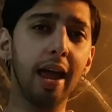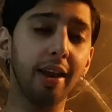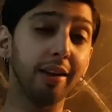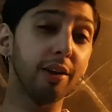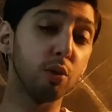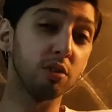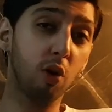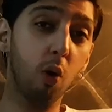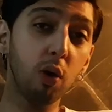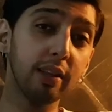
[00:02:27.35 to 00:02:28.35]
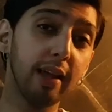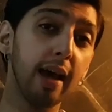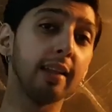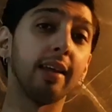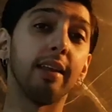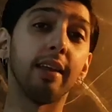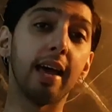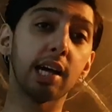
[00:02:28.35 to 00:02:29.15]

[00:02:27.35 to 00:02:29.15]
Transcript: and it was over there that they